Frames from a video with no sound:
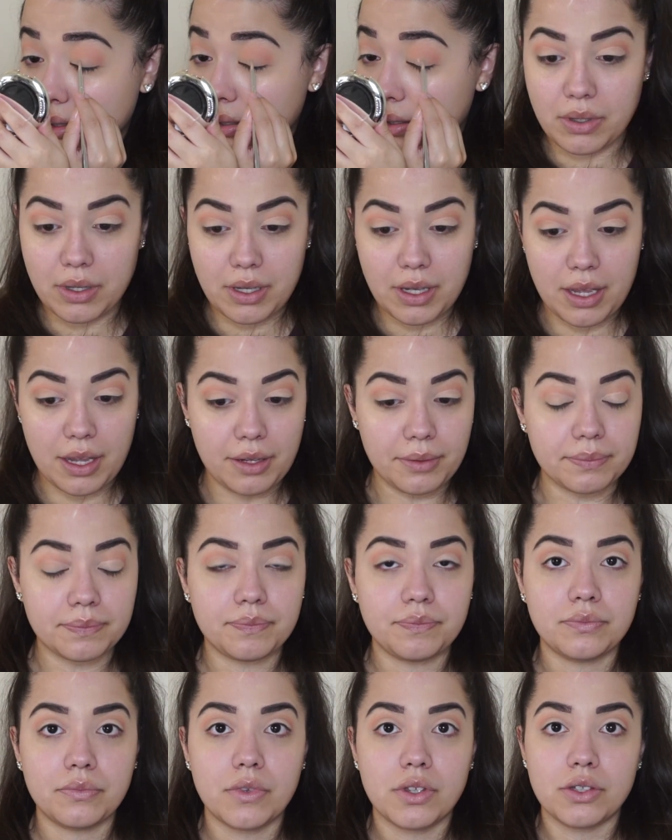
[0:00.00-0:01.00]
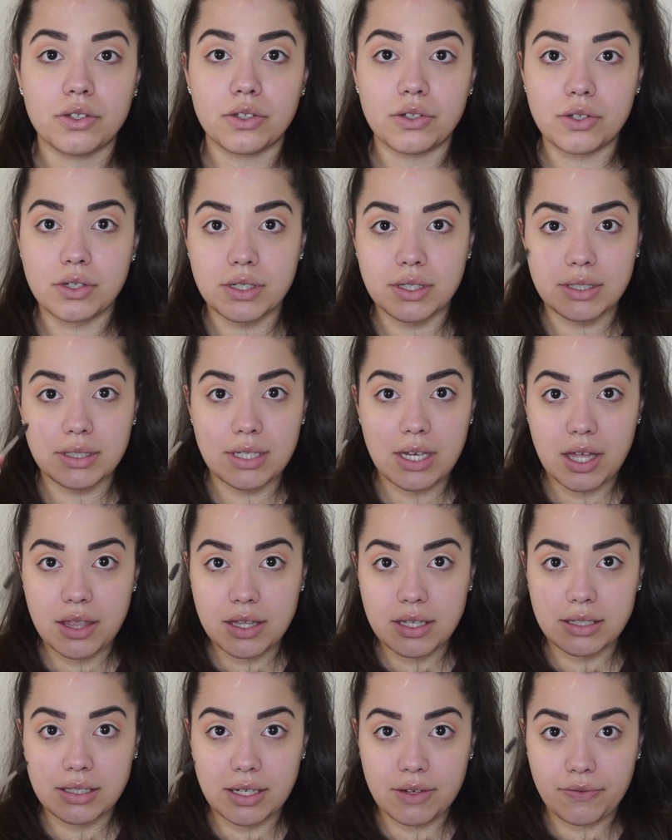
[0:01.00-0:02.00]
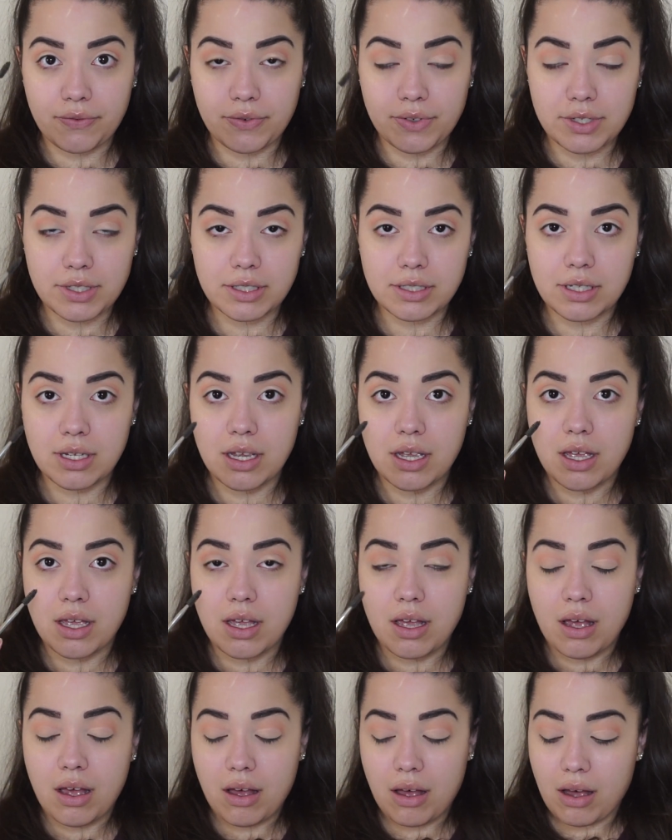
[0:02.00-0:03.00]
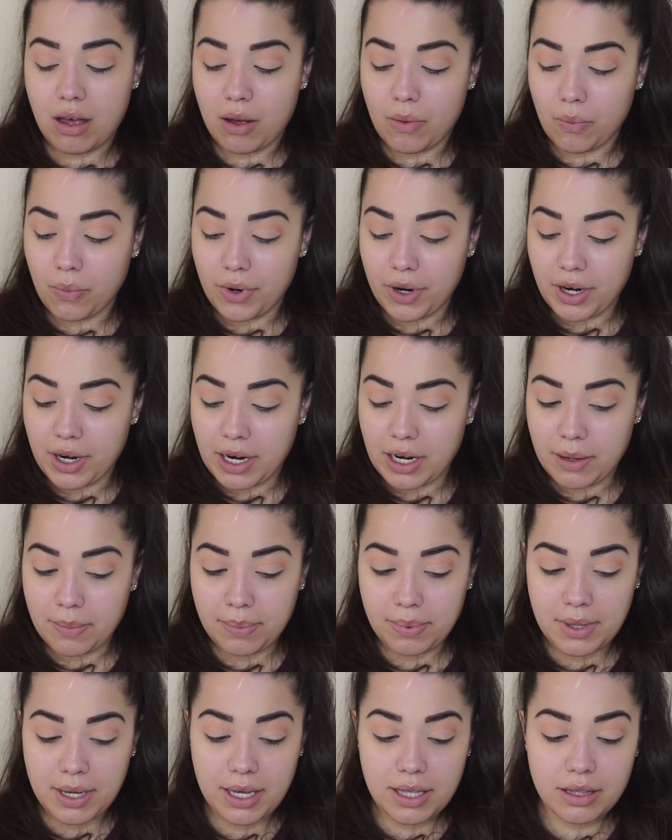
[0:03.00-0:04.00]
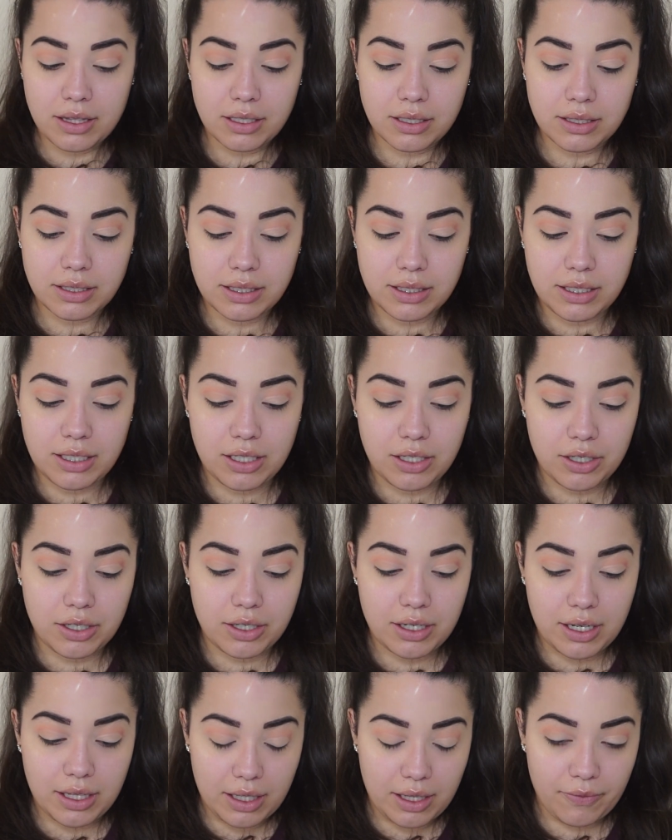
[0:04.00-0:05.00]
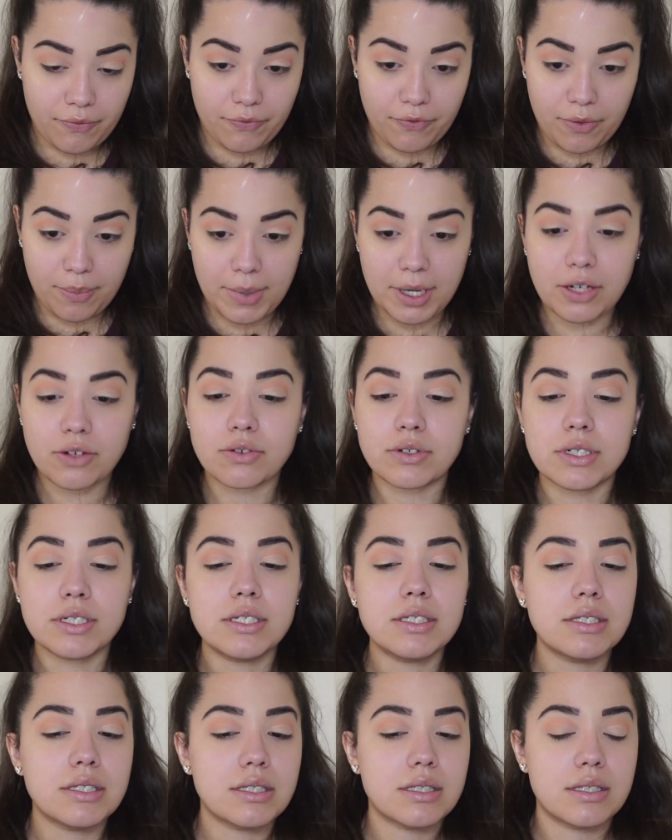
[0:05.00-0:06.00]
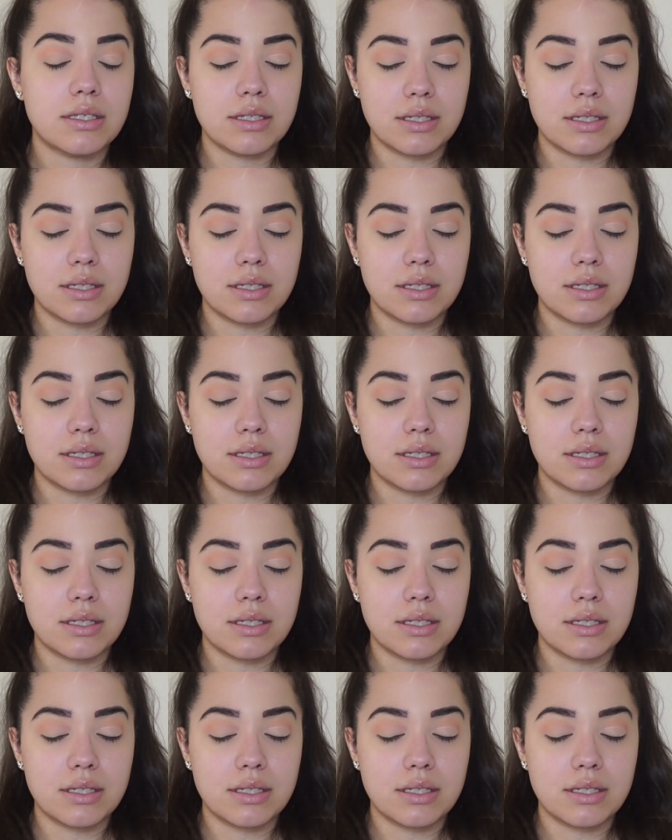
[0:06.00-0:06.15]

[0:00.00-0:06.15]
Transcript: Okay, you can tell the difference on where I applied the concealer and then for my crease.